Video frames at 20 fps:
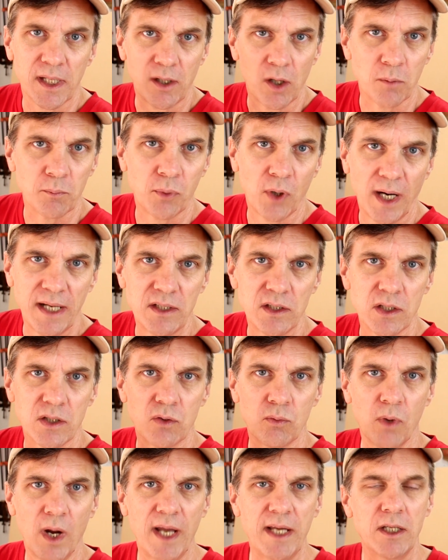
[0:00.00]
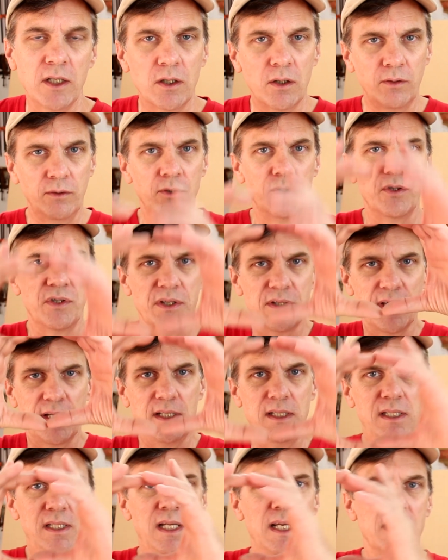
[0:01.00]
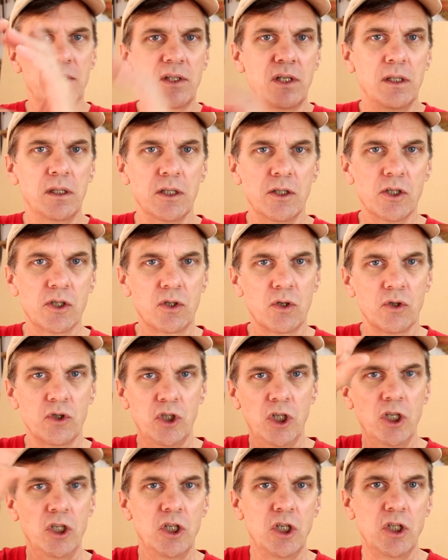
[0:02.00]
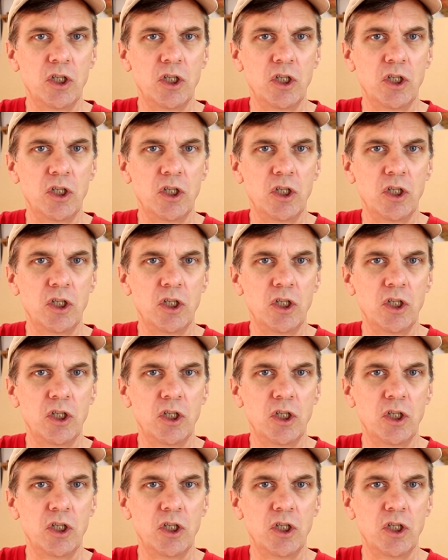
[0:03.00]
like on Price is Right, you know, it uses a disc that just goes ching,